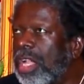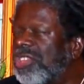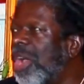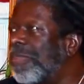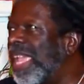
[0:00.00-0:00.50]

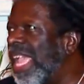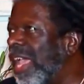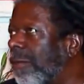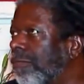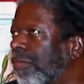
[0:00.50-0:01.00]
Jump
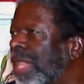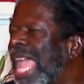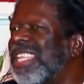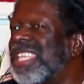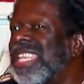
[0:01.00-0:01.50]
ahead,
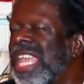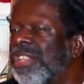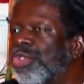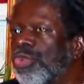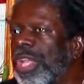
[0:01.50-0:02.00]

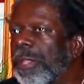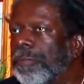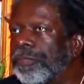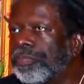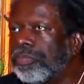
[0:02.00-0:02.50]
1983.
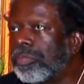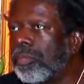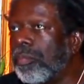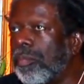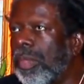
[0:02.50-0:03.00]

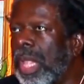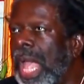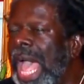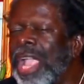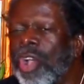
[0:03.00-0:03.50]

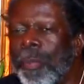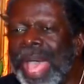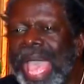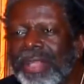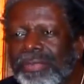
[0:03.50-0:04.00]
I go
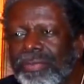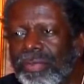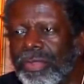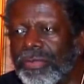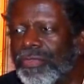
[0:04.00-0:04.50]
back
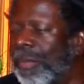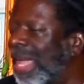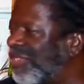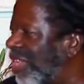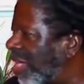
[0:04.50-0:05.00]
for
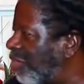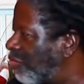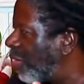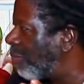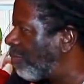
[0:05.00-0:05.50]
my second
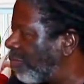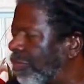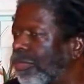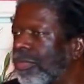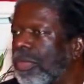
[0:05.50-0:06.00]
trip
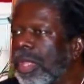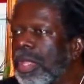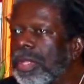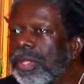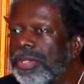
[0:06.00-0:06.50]

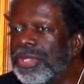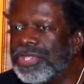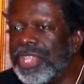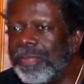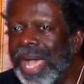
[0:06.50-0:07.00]
to
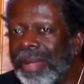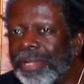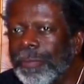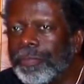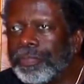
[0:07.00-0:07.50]
see Baba.
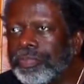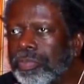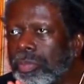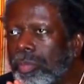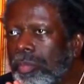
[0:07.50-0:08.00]

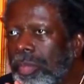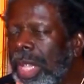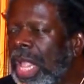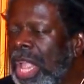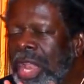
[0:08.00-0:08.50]

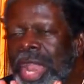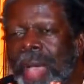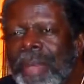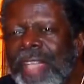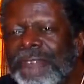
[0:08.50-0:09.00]
Now my